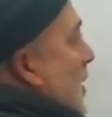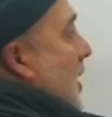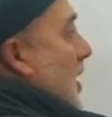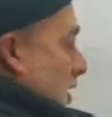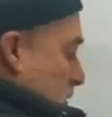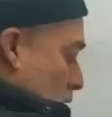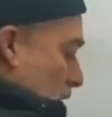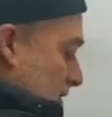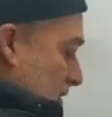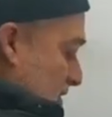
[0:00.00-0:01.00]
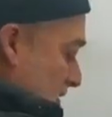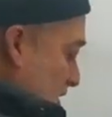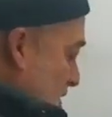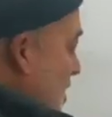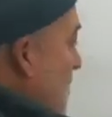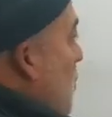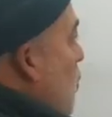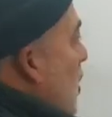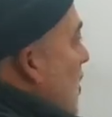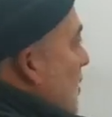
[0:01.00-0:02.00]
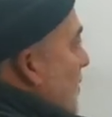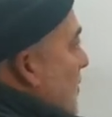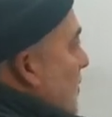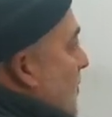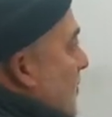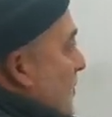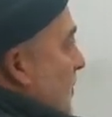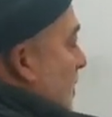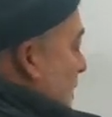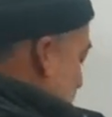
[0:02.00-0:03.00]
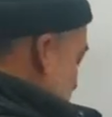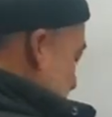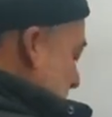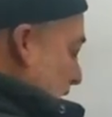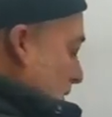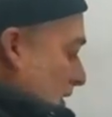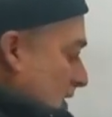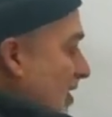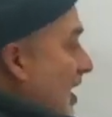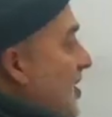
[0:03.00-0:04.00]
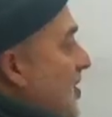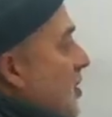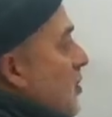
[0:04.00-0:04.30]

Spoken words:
I will call this section number 1. I will divide it into